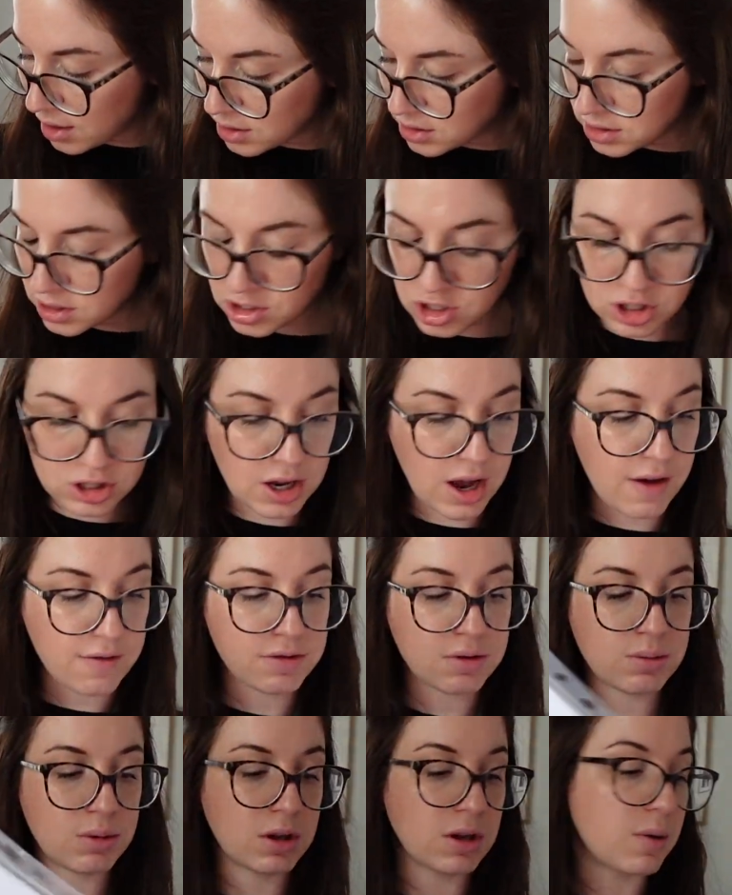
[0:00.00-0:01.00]
to just have
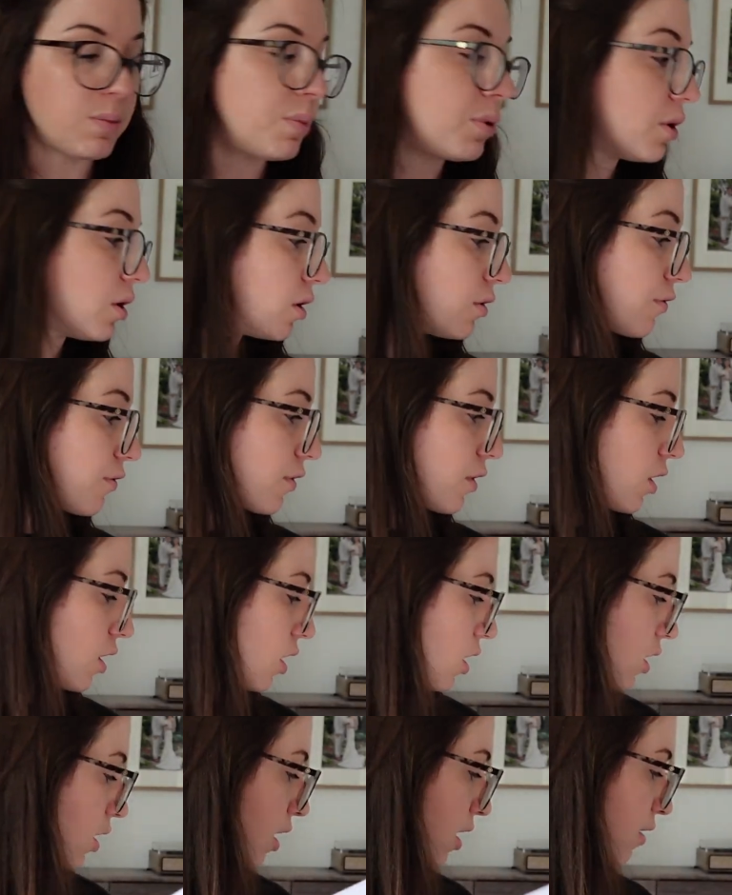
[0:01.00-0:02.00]
something to pull for
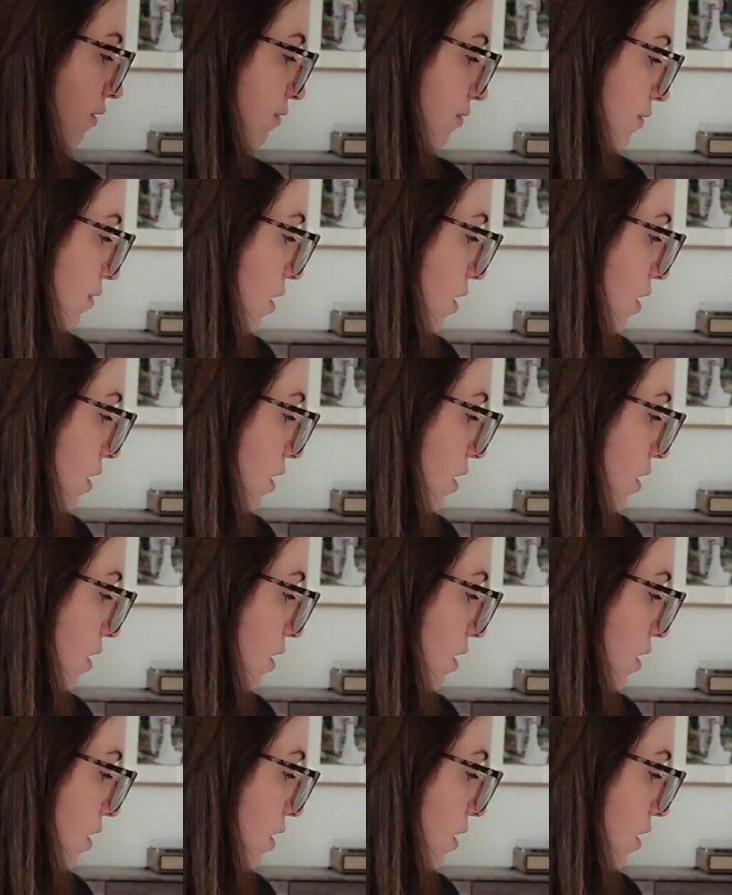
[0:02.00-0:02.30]
her if